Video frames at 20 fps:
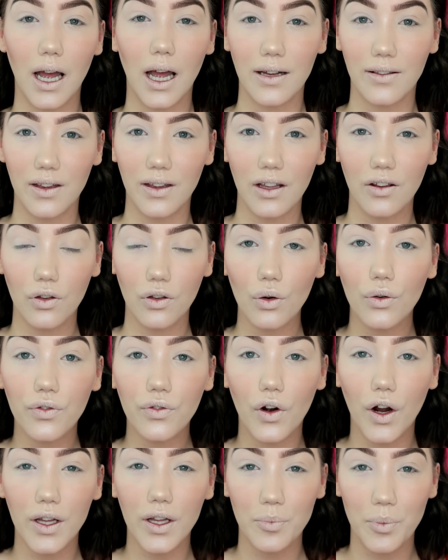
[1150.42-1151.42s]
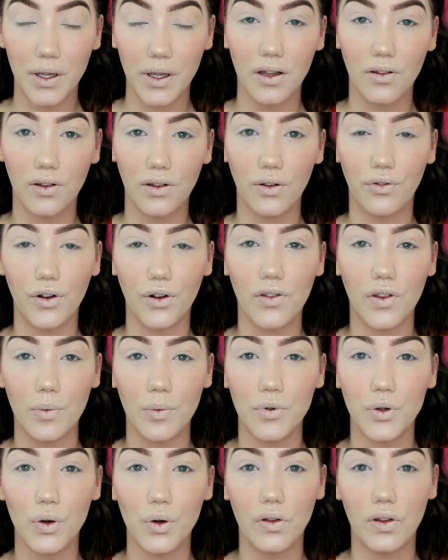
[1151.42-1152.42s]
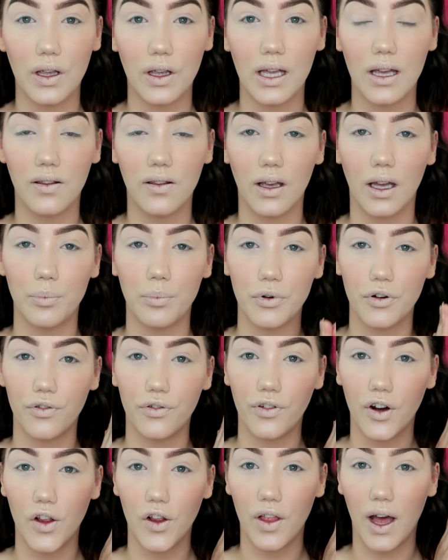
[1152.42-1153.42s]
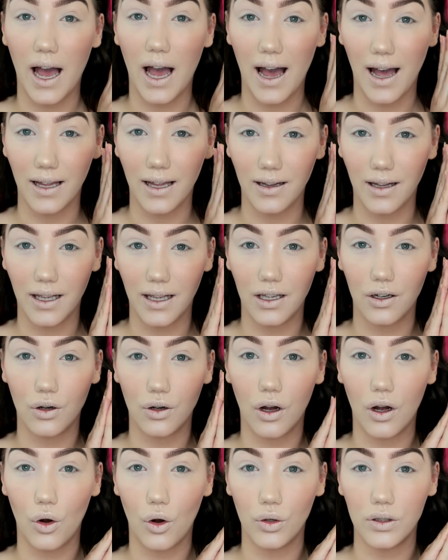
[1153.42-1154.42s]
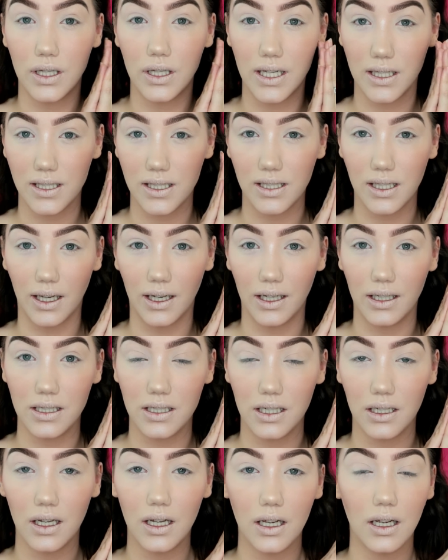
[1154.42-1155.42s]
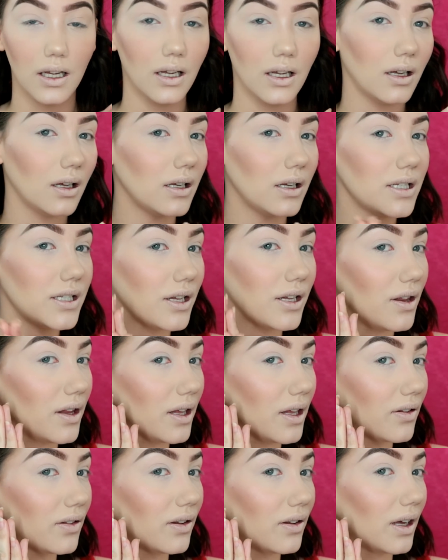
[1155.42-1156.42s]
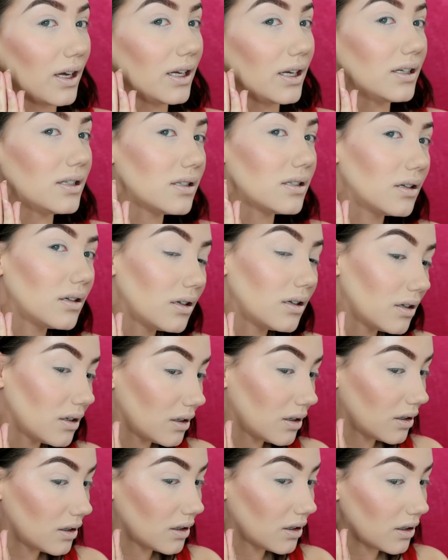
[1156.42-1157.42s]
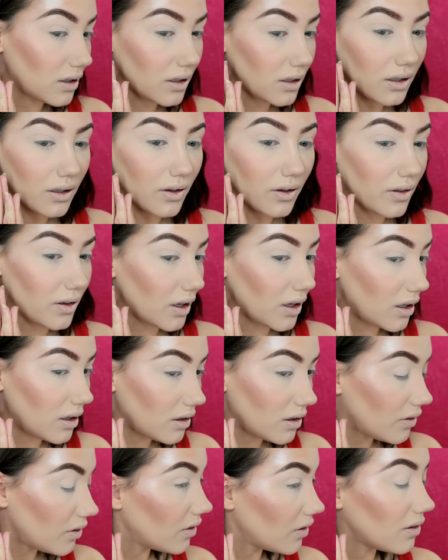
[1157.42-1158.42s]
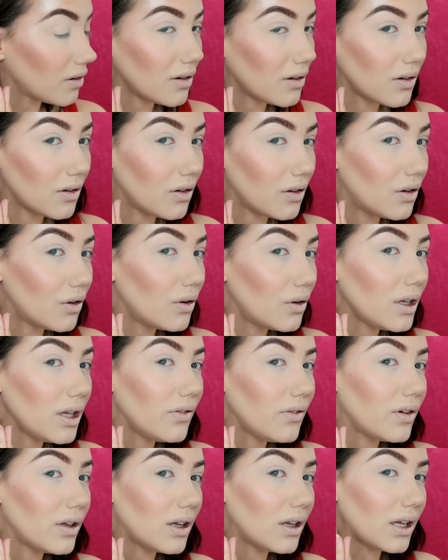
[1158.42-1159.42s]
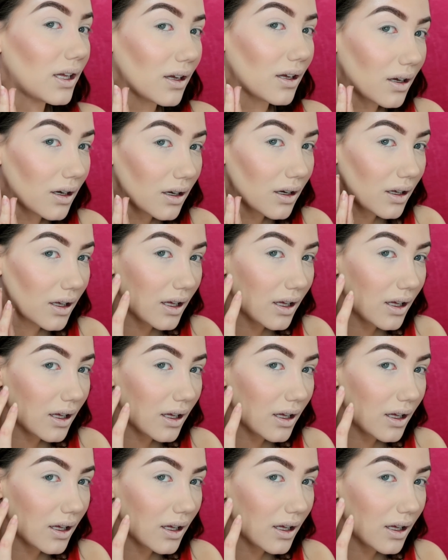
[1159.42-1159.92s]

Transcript: I'd say so far the biggest difference I'm noticing is I prefer the highlight on this side to this side, because that's not even like